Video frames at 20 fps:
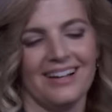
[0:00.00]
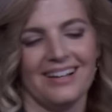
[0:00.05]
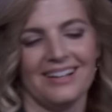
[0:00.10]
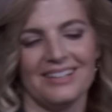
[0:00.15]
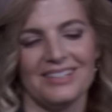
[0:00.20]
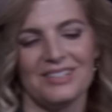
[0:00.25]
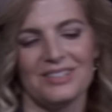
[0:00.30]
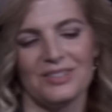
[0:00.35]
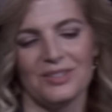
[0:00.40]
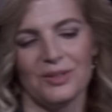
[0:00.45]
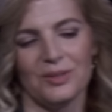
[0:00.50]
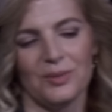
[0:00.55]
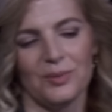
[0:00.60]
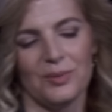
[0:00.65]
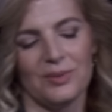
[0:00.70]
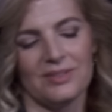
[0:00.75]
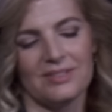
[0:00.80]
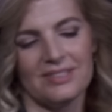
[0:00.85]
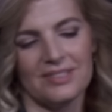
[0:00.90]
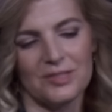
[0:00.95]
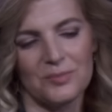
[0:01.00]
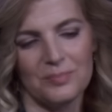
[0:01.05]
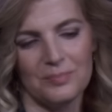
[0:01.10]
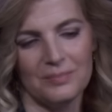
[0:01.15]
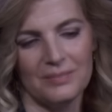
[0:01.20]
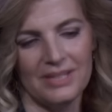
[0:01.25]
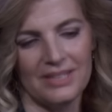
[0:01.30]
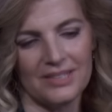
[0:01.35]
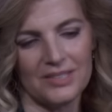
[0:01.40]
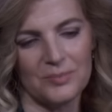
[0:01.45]
So this
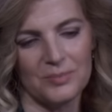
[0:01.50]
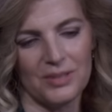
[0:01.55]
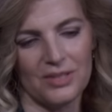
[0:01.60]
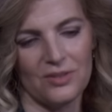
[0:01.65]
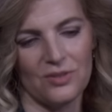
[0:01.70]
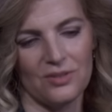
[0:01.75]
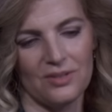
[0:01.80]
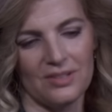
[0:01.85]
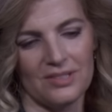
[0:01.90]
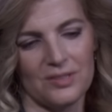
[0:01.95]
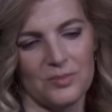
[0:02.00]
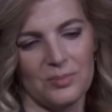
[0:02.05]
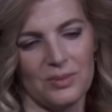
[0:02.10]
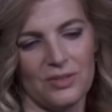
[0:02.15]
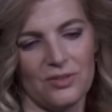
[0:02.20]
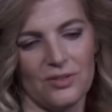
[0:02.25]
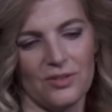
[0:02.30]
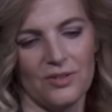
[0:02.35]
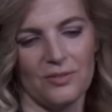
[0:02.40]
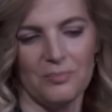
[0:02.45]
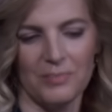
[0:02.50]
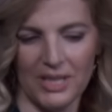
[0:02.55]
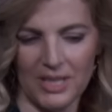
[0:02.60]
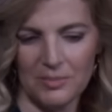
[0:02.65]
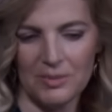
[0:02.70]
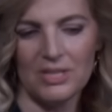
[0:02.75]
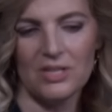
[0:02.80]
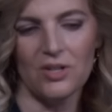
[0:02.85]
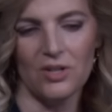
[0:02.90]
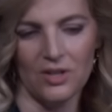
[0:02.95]
next picture is a picture of
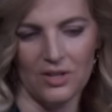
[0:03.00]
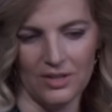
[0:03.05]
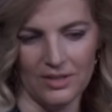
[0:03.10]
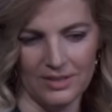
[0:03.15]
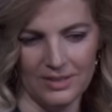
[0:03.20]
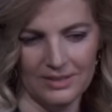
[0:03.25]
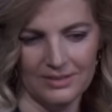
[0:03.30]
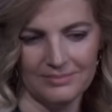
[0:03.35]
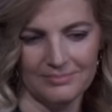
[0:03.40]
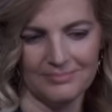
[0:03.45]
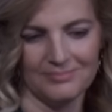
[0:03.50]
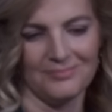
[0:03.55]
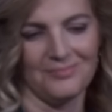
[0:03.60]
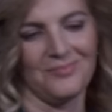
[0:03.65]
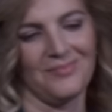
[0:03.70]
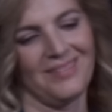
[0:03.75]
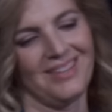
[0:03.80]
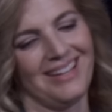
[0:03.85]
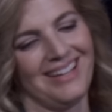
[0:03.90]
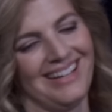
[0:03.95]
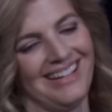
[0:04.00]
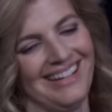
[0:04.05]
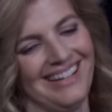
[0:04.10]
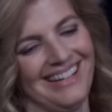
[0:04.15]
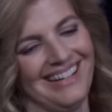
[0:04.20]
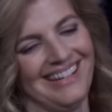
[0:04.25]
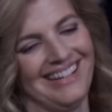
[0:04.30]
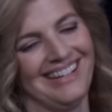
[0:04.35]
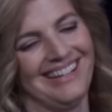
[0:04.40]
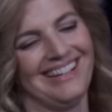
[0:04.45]
baby Carl,
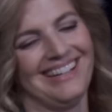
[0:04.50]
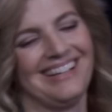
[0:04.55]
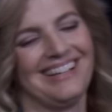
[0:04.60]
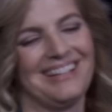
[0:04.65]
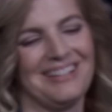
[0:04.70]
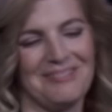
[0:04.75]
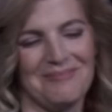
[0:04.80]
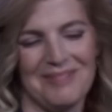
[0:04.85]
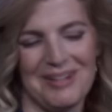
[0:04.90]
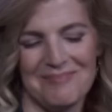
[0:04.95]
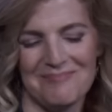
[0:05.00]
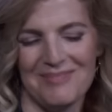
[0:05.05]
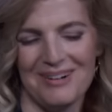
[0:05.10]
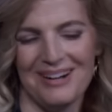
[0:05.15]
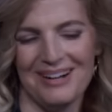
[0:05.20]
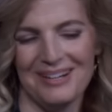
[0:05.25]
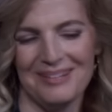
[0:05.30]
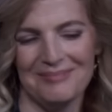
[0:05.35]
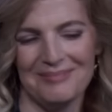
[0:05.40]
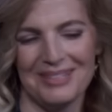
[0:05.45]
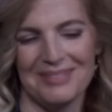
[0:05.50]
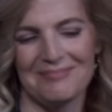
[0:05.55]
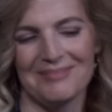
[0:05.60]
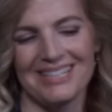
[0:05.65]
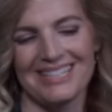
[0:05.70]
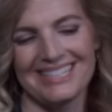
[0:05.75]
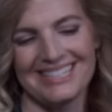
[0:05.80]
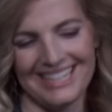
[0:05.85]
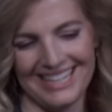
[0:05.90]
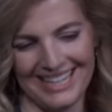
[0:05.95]
my mom and
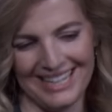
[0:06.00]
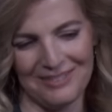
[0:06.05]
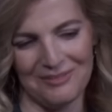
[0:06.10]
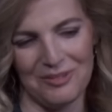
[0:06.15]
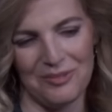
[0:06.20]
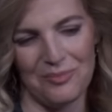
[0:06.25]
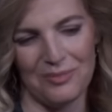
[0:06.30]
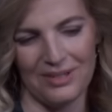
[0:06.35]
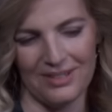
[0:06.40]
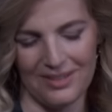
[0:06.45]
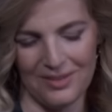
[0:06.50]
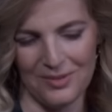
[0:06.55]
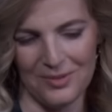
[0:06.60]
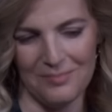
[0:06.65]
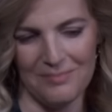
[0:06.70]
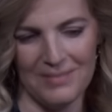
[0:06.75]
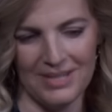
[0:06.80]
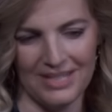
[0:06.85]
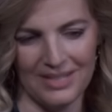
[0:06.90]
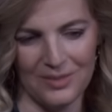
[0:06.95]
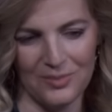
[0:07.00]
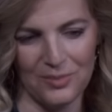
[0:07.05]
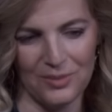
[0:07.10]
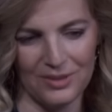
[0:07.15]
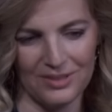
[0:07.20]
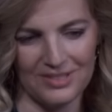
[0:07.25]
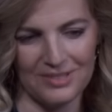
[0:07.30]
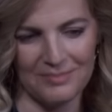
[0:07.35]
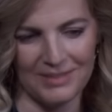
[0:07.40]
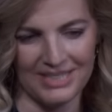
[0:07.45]
my dad, with one of the many
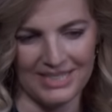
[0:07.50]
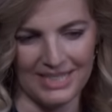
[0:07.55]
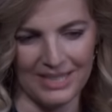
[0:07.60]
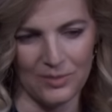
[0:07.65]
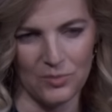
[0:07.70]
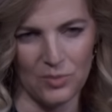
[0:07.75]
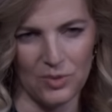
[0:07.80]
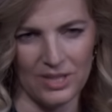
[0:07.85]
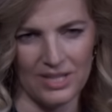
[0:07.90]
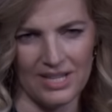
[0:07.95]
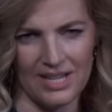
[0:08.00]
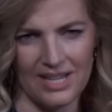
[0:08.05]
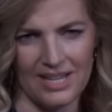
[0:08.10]
awards my dad won.